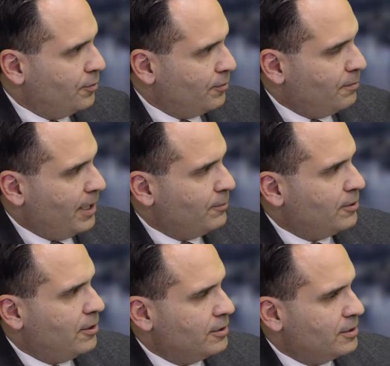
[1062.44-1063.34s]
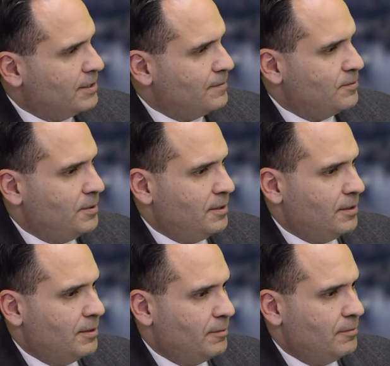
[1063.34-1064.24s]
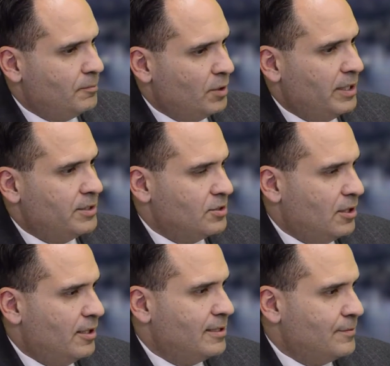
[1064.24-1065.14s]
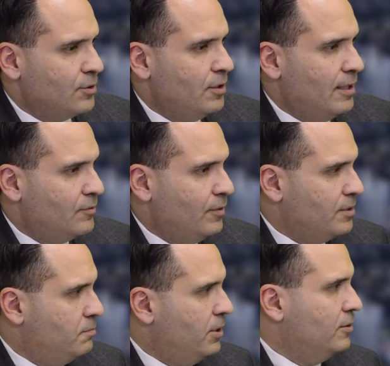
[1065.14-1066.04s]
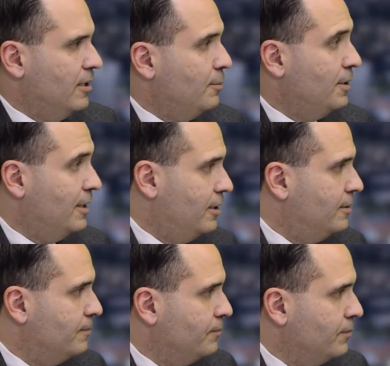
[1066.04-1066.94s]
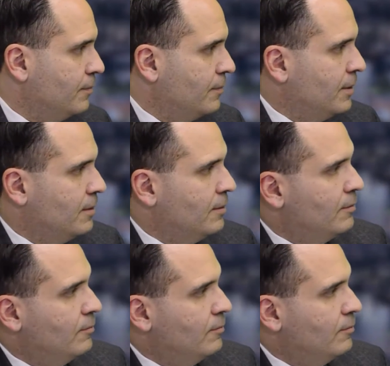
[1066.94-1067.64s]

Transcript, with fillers: through Bible college, it seems to be religions a lot of times are classified as male-dominated. Yes.